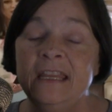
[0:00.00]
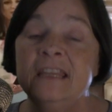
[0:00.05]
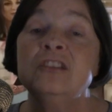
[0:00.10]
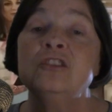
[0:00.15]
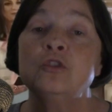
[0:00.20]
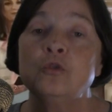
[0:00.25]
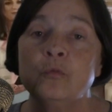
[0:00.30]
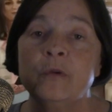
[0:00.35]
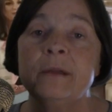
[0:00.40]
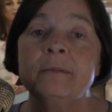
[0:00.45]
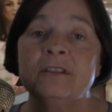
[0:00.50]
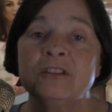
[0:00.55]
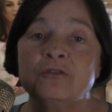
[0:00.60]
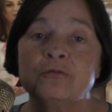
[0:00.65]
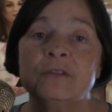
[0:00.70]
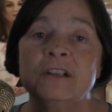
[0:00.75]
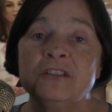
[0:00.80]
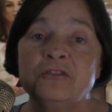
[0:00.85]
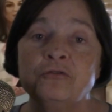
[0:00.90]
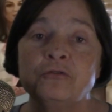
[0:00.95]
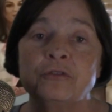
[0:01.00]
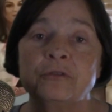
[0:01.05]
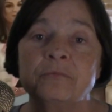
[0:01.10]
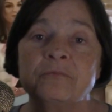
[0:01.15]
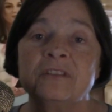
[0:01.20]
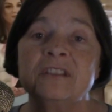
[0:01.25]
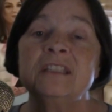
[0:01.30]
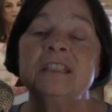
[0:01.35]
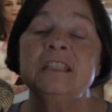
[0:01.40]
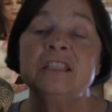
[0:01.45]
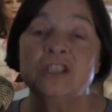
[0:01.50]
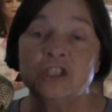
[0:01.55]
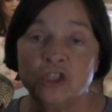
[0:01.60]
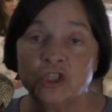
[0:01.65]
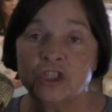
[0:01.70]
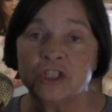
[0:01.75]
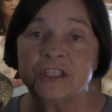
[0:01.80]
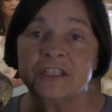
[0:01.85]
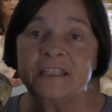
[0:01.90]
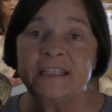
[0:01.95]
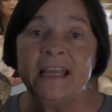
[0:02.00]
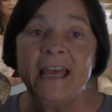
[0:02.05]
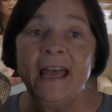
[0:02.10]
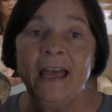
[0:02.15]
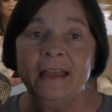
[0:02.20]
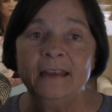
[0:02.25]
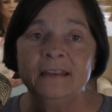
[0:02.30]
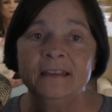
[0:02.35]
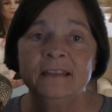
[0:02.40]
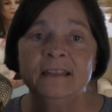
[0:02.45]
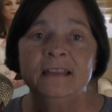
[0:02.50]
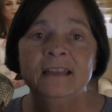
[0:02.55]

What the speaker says: into women's restrooms is just that.